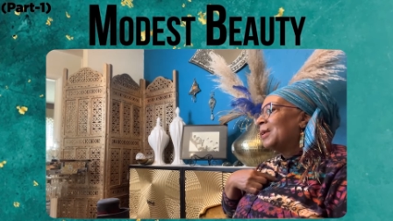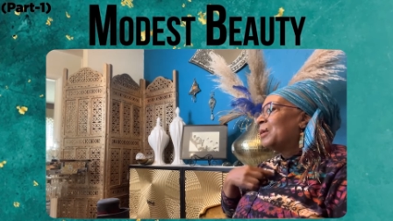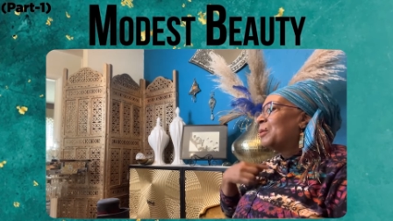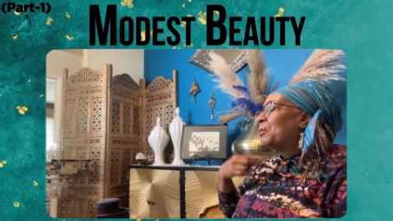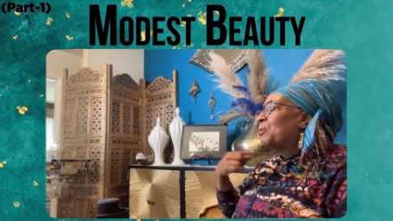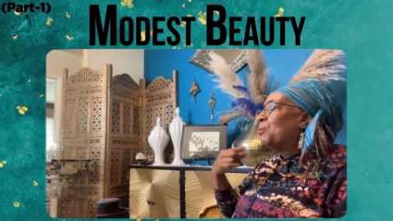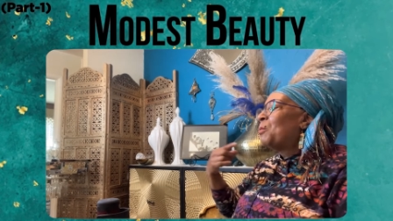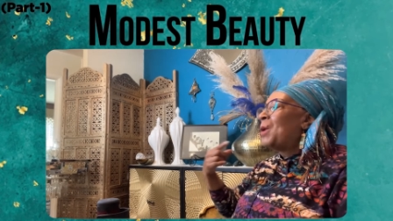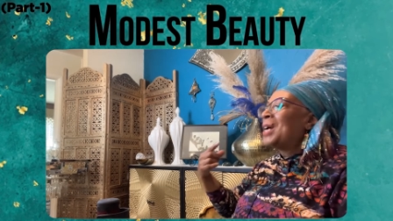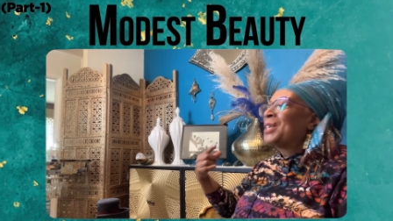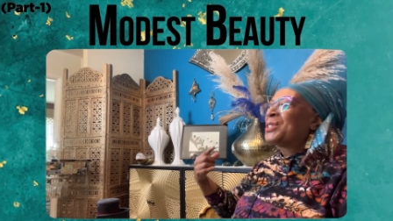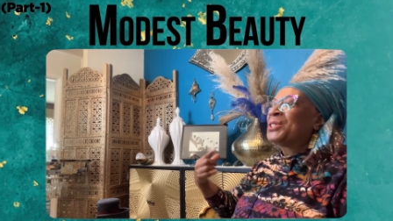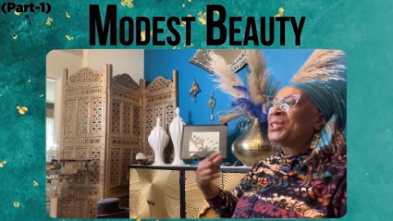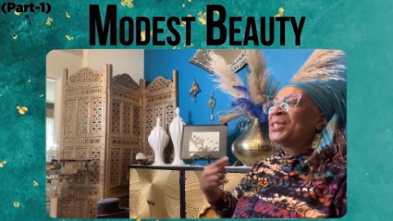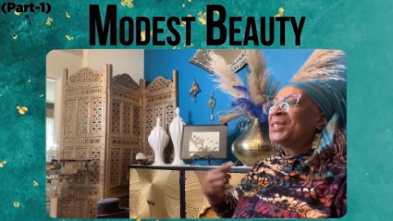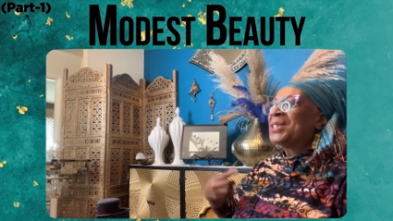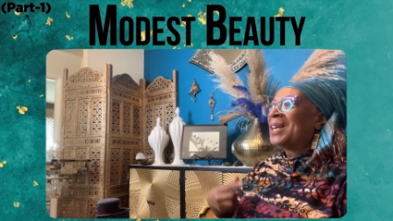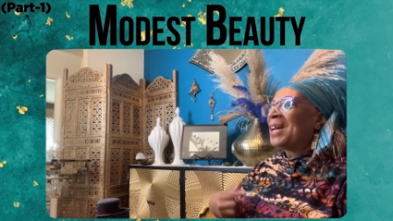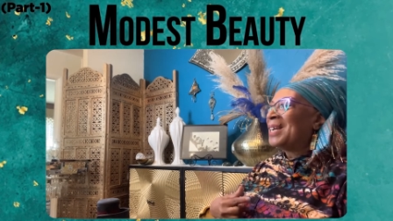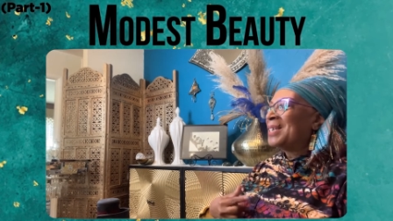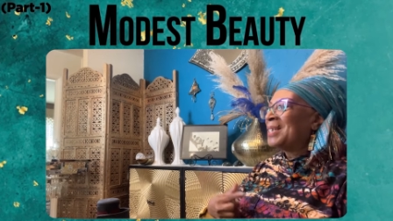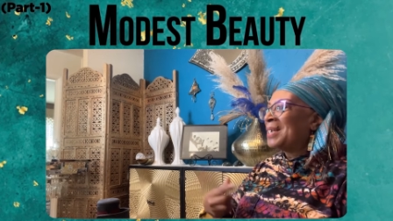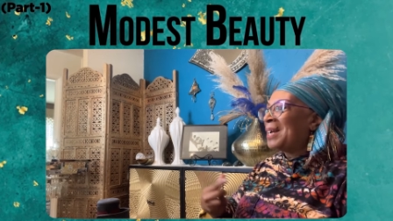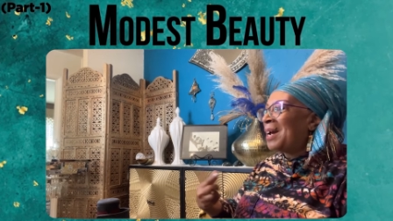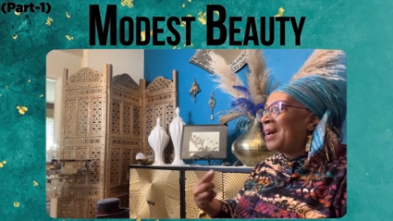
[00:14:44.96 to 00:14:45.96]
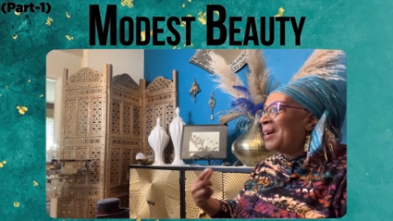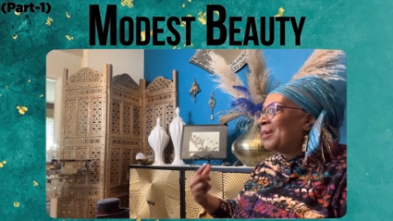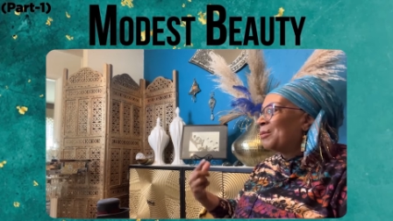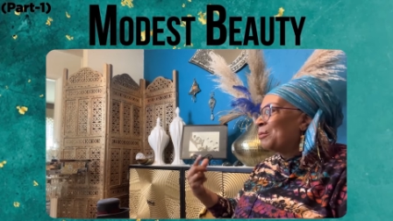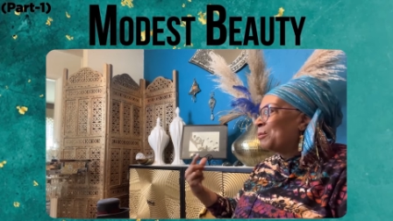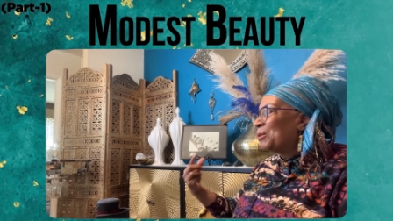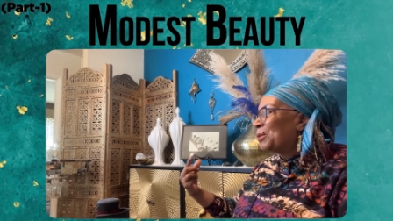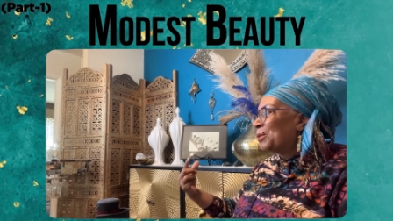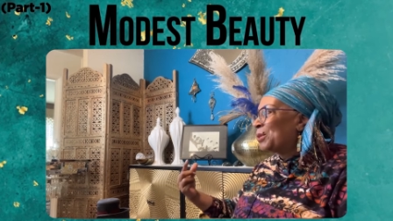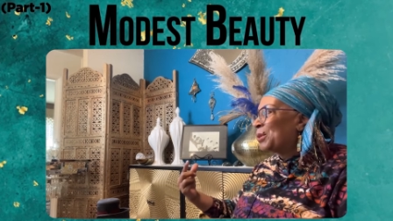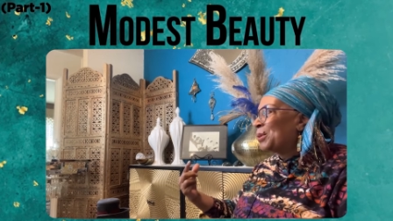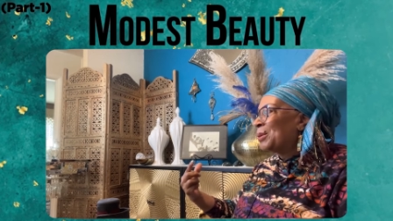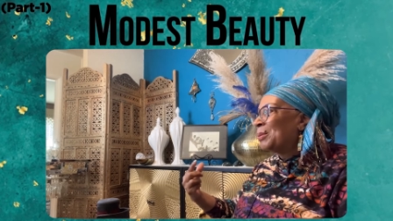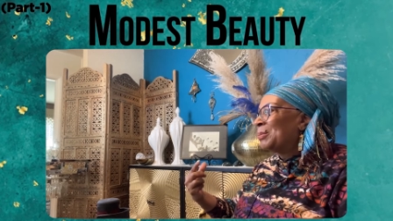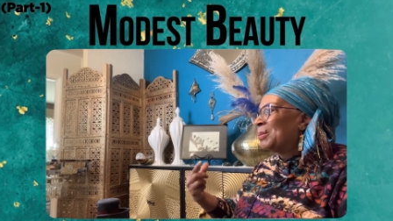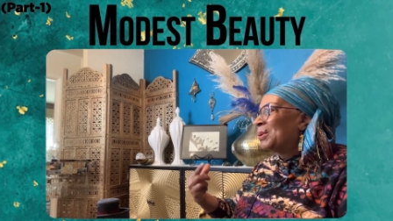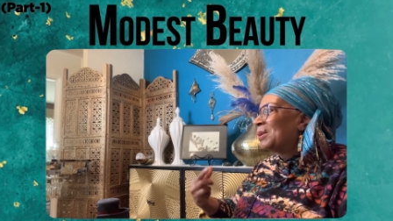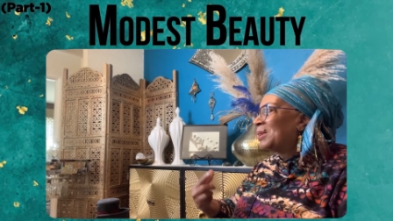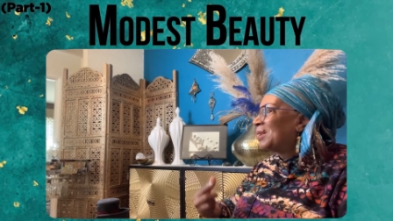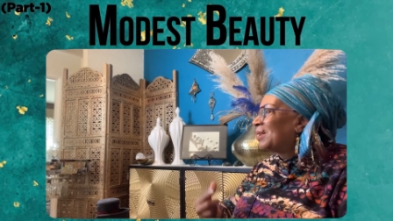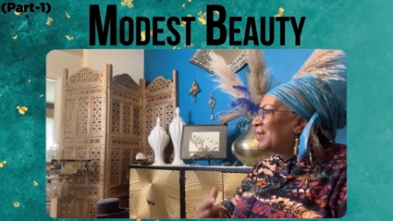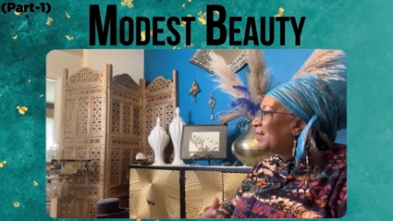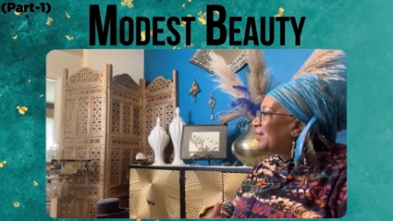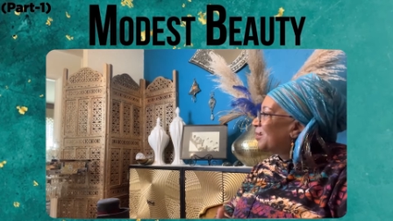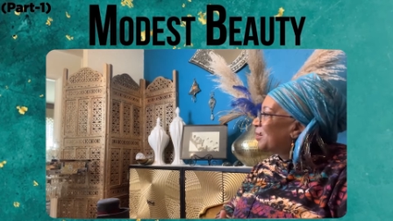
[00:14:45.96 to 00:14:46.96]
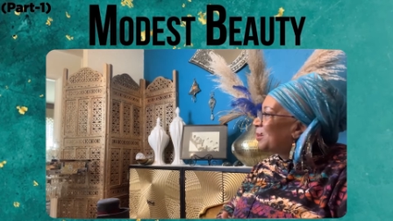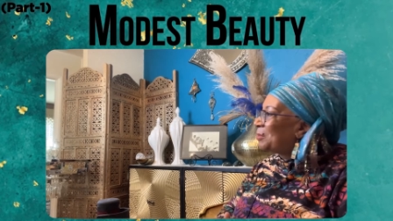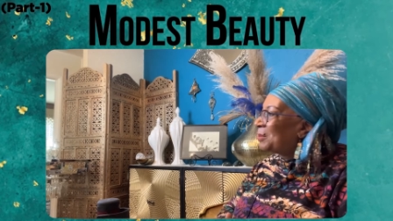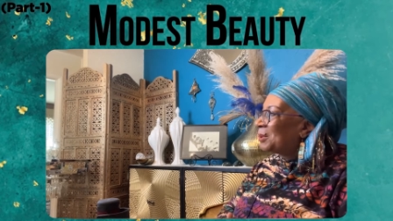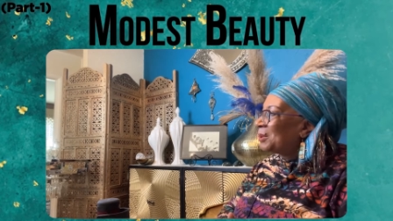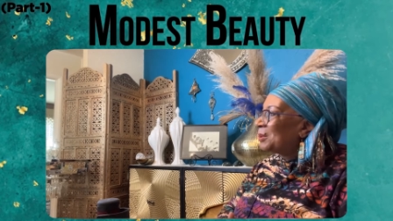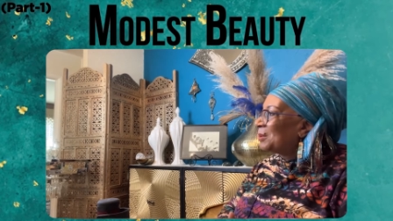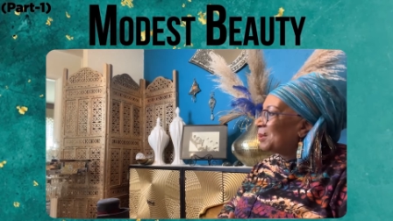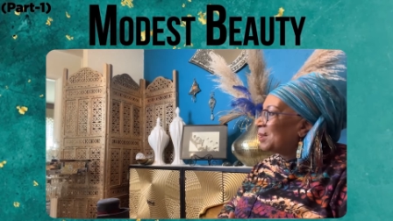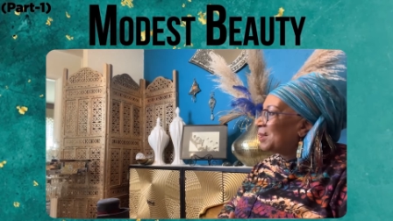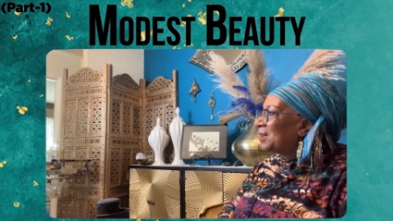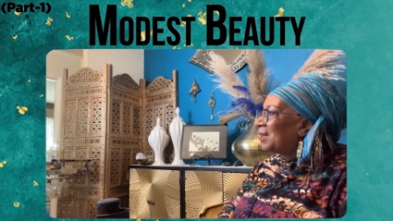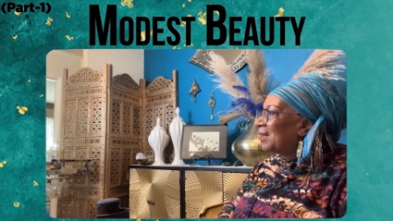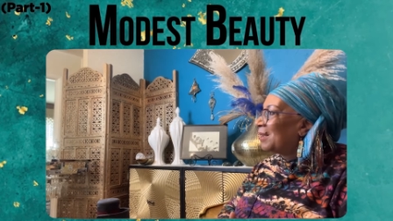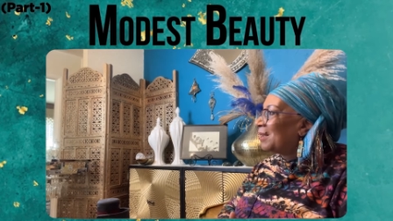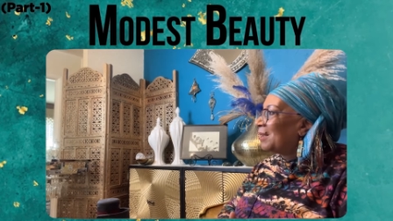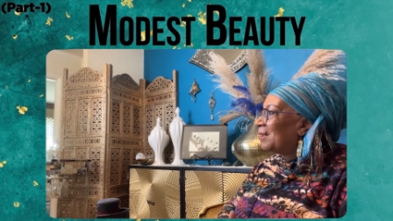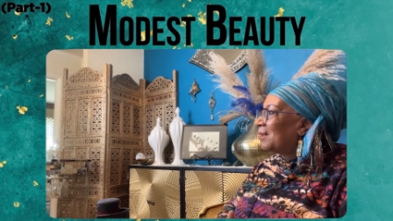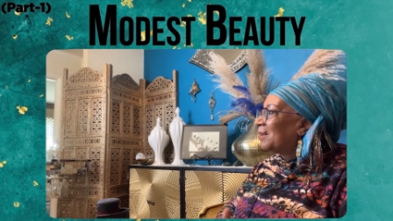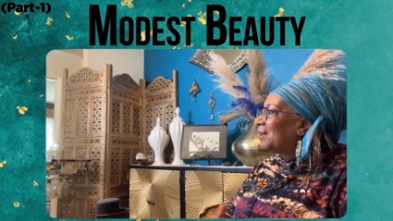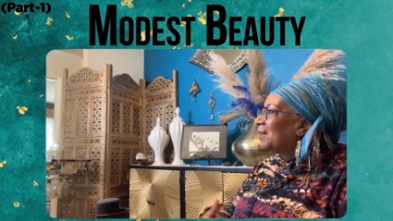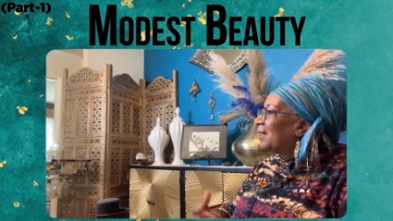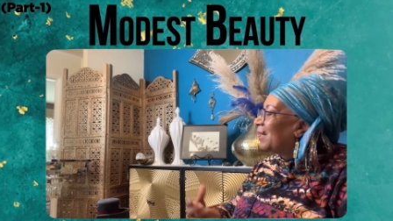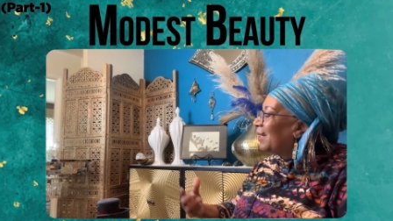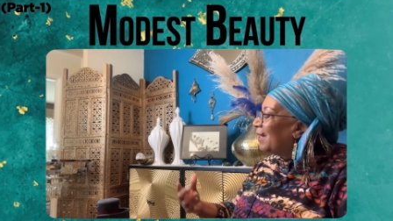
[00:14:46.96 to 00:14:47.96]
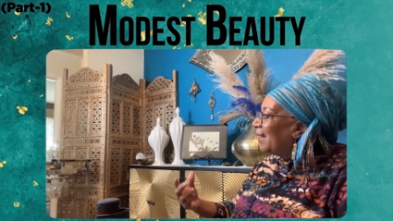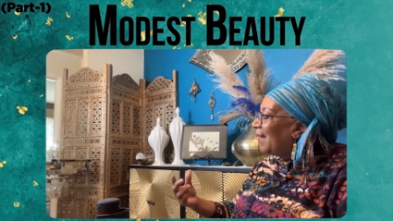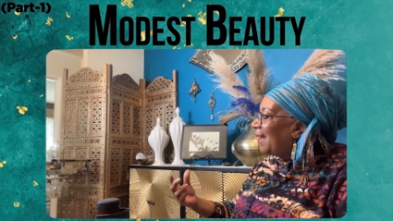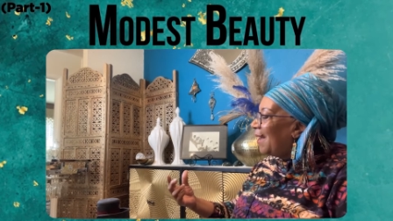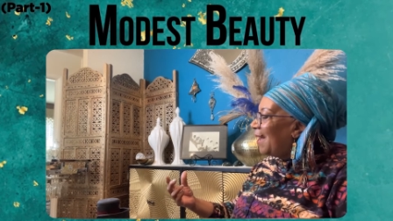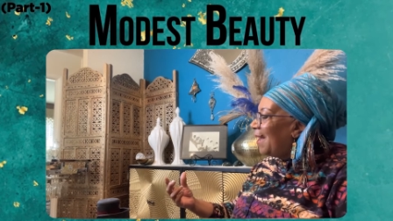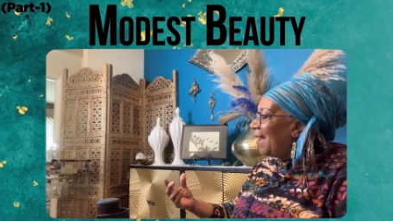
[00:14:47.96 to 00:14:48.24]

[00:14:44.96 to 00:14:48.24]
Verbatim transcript: Why should I not worship Allah subhanahu wa ta'ala? Right.